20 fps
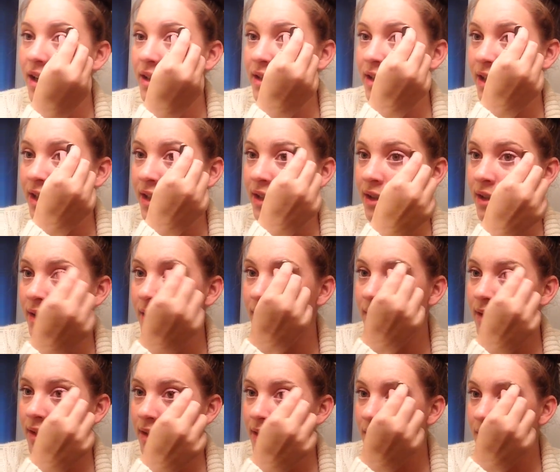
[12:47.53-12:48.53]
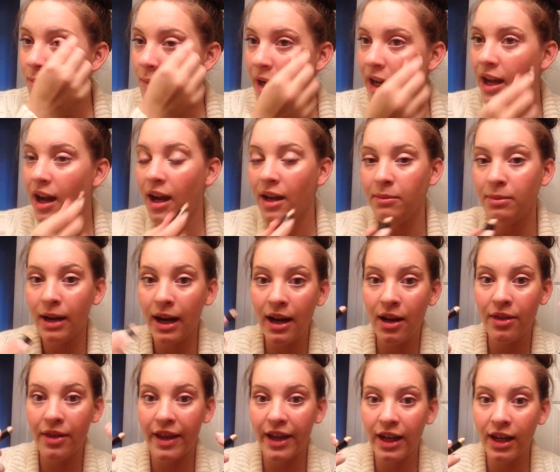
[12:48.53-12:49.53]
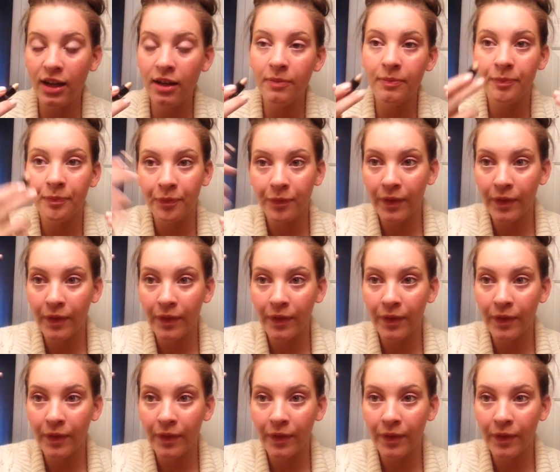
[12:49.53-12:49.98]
under my eyebrow there.